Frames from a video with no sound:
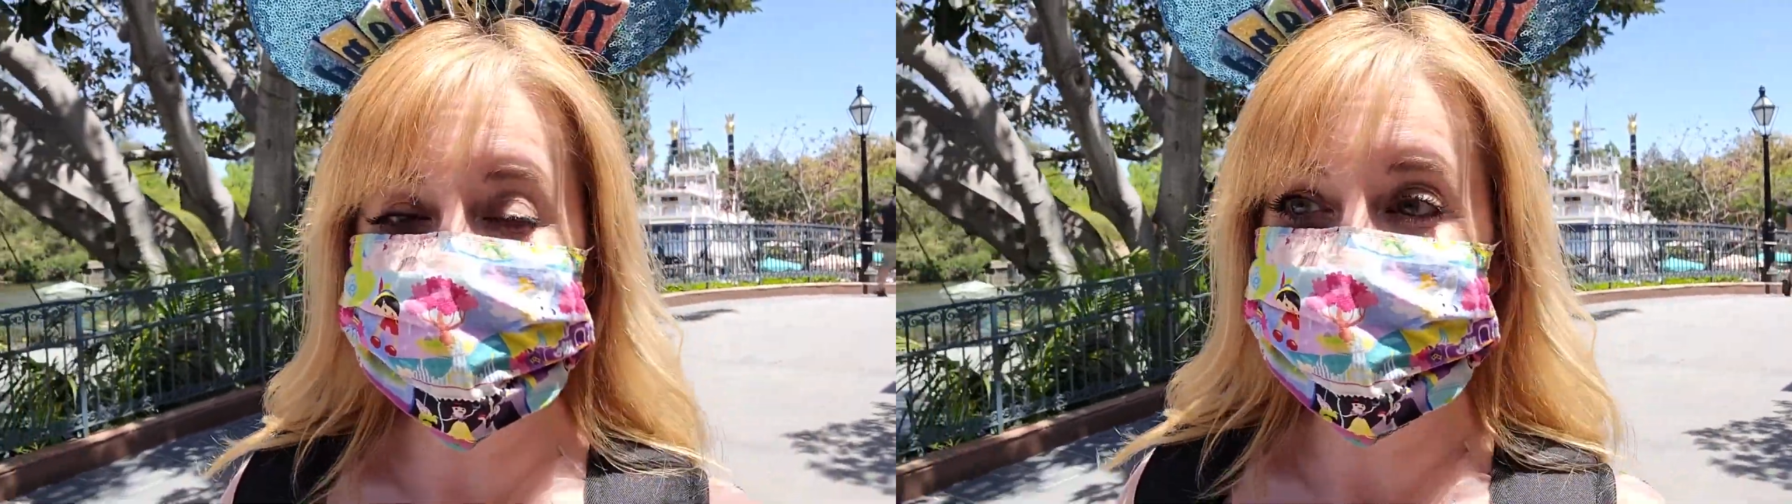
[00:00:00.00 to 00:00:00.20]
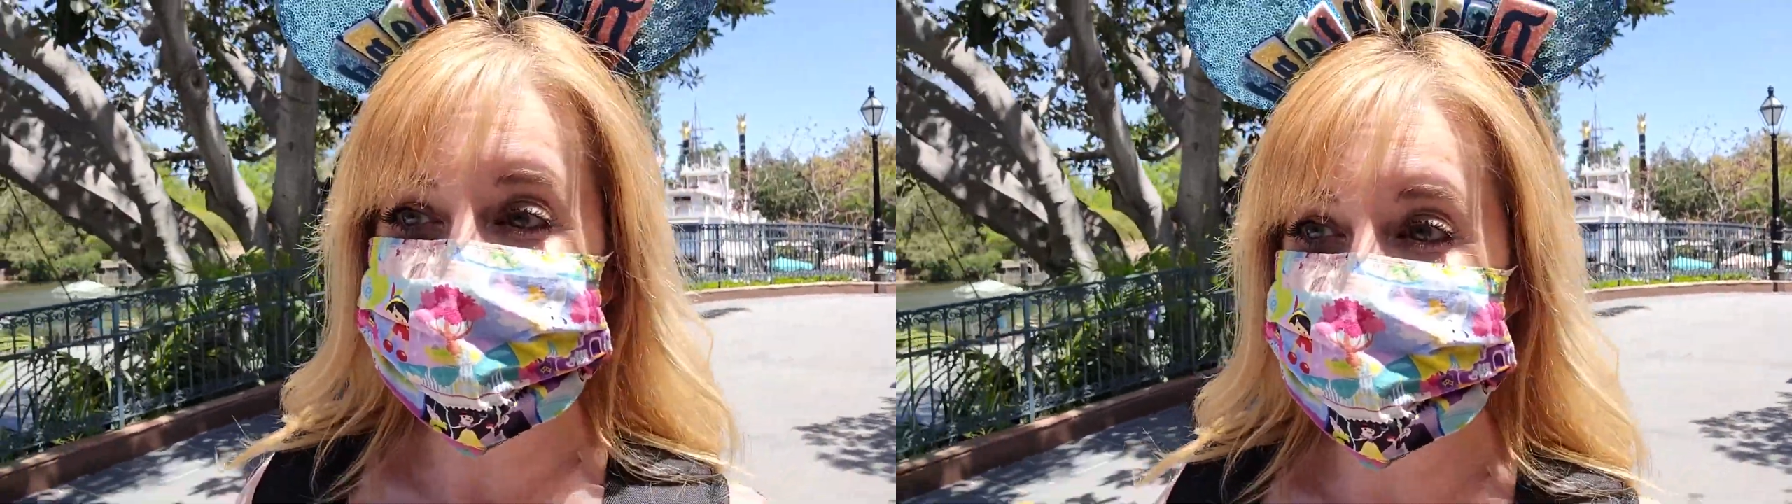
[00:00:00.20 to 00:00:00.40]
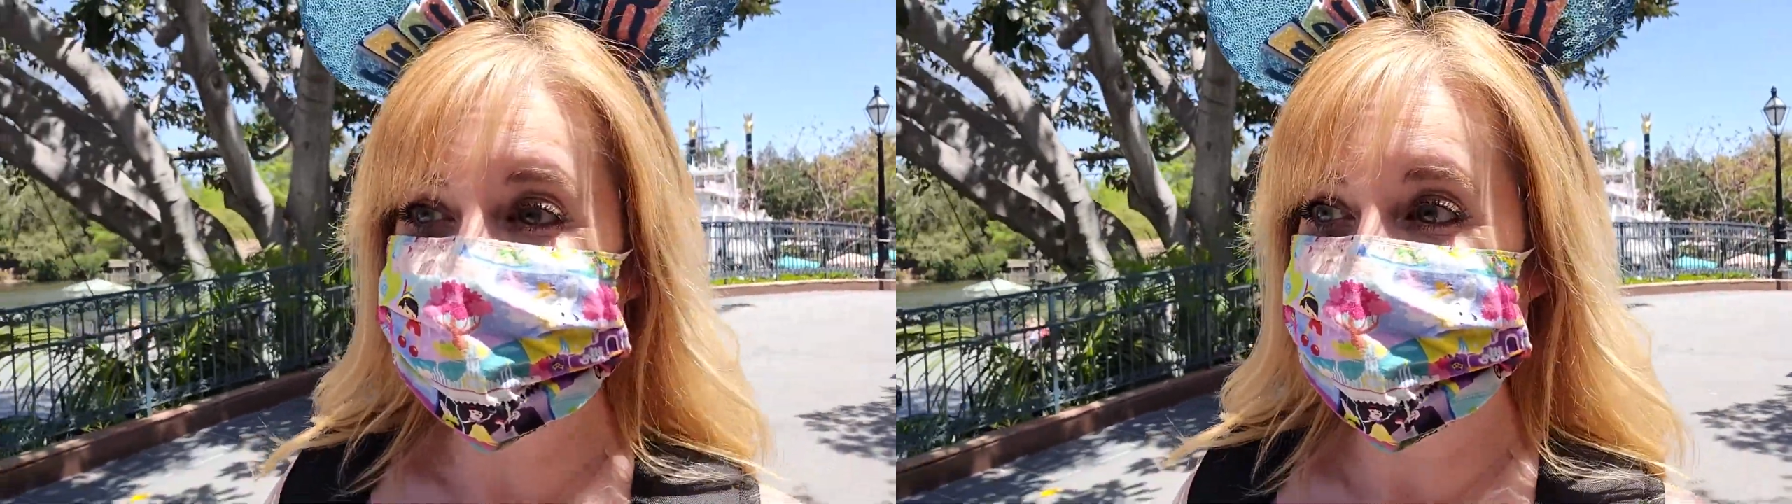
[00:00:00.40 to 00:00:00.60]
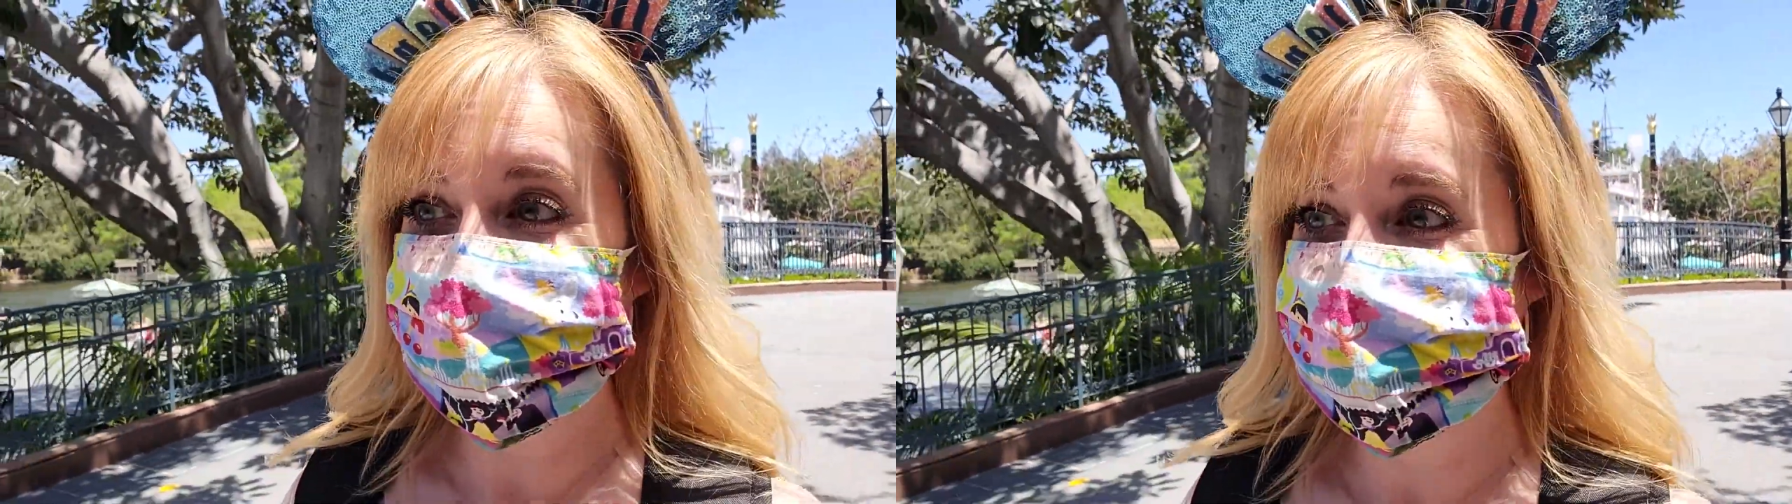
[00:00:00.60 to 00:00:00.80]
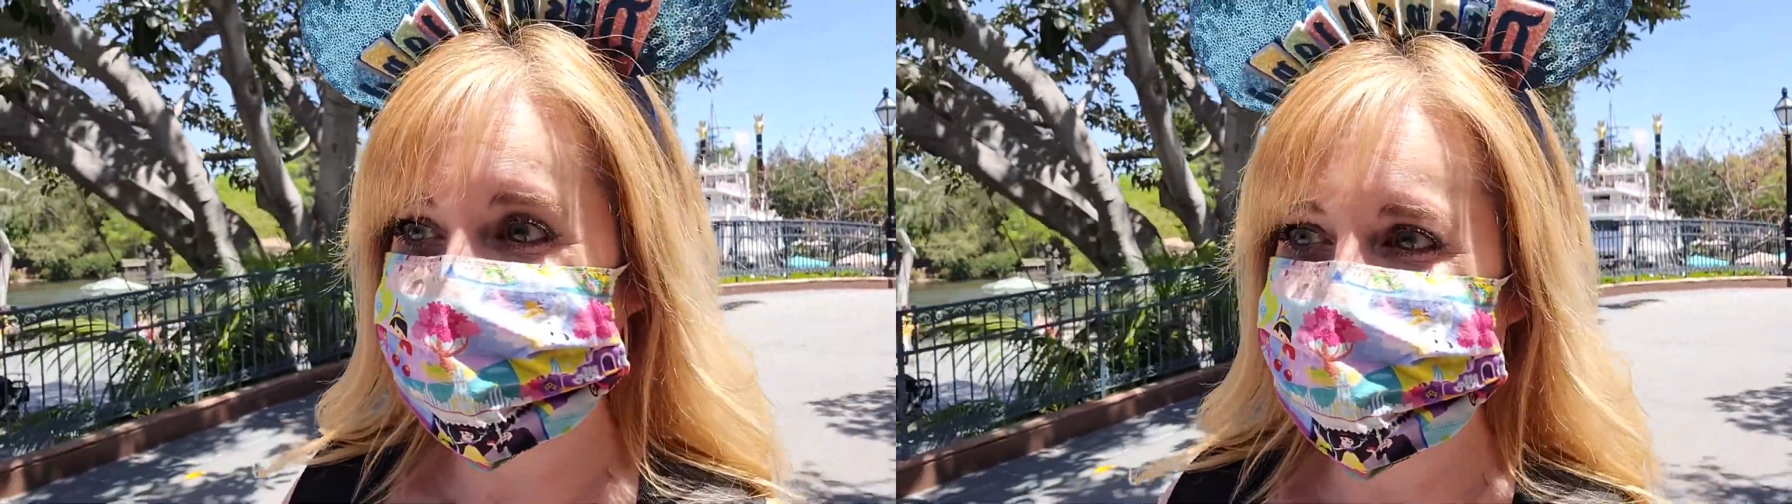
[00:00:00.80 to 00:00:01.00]
20-minute
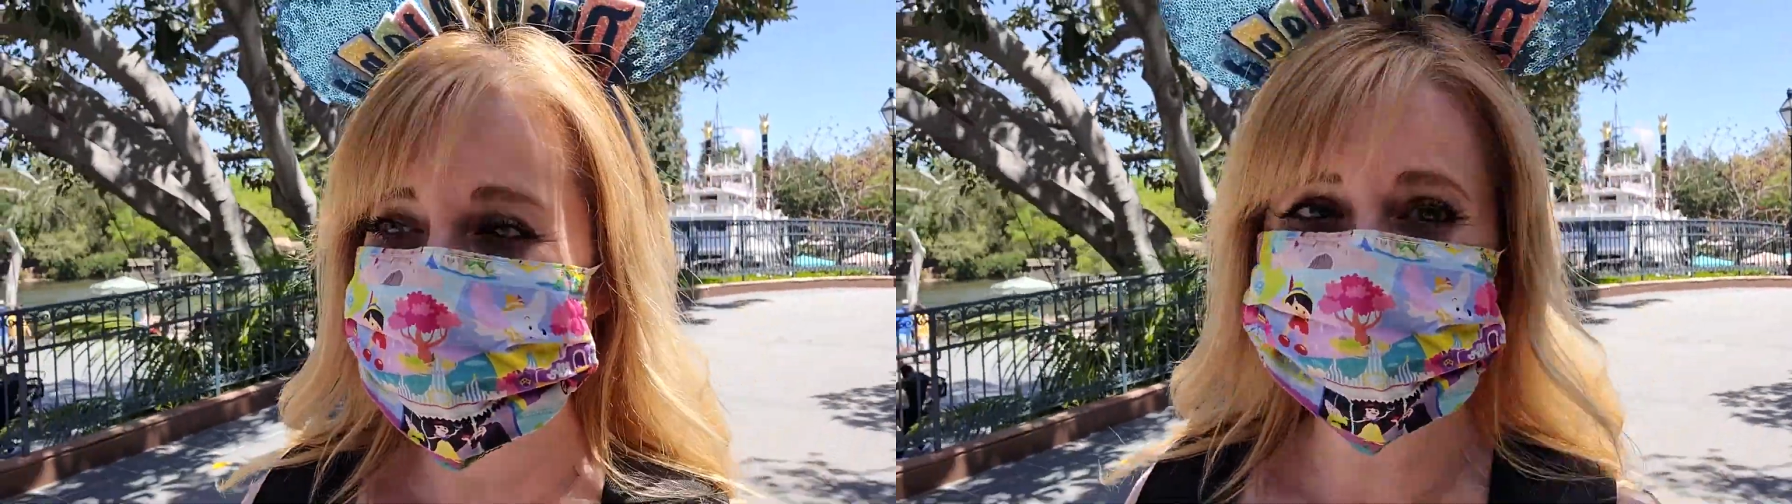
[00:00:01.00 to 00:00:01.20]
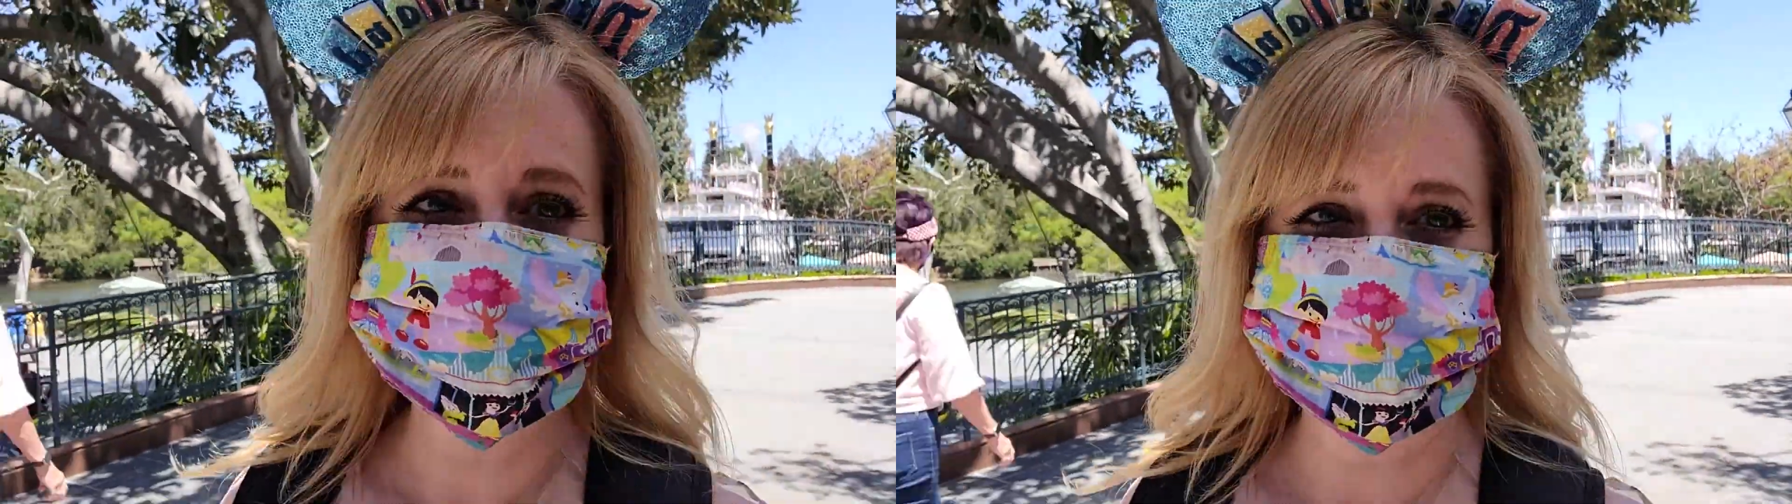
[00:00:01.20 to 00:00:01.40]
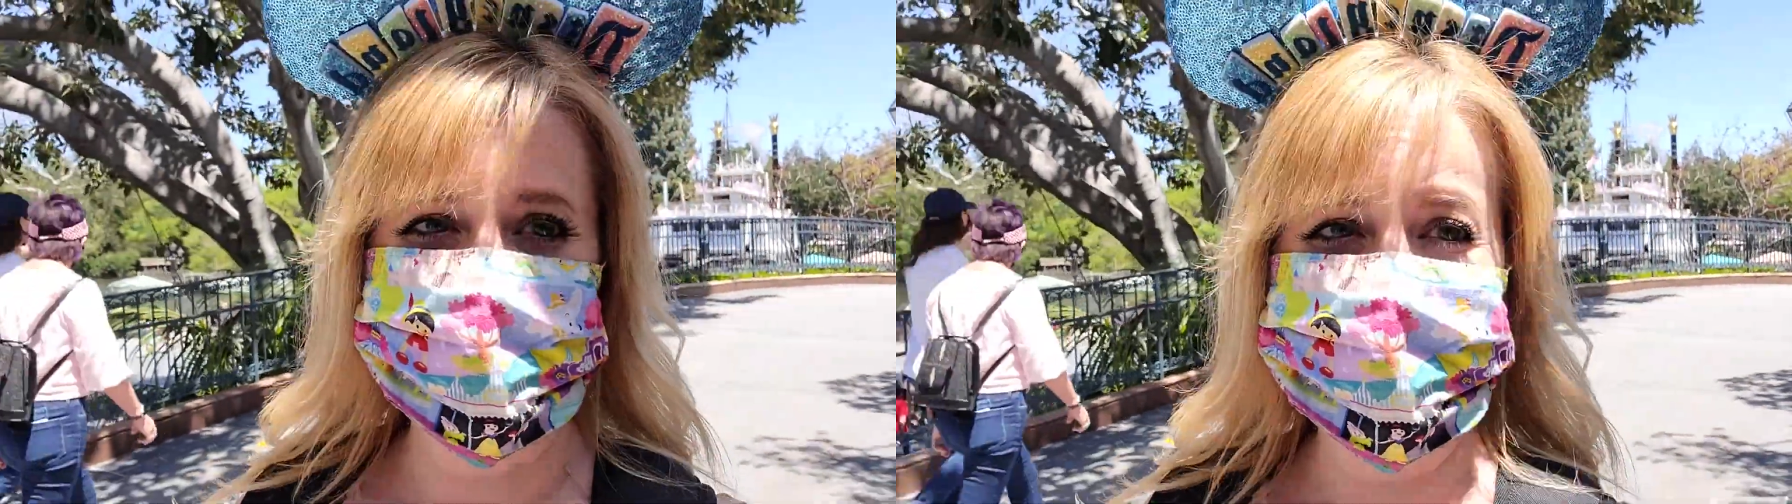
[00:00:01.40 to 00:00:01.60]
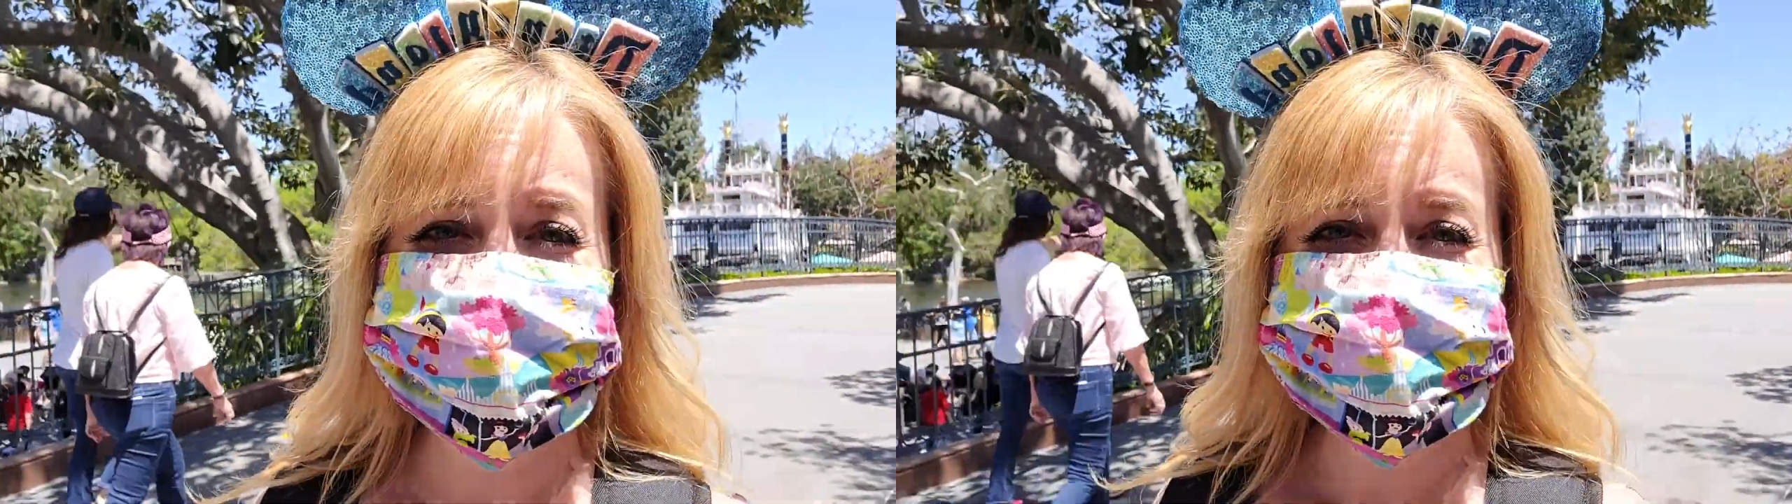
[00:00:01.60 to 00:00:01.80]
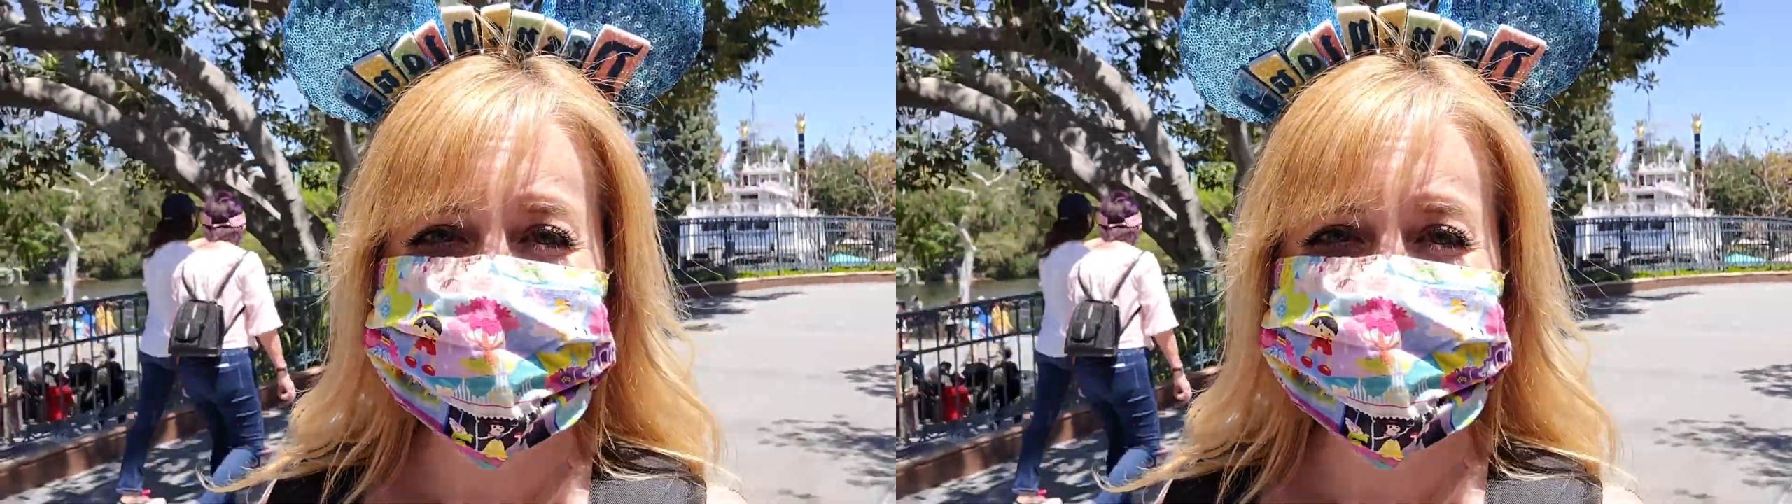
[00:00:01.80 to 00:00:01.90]
wait, which is unheard of.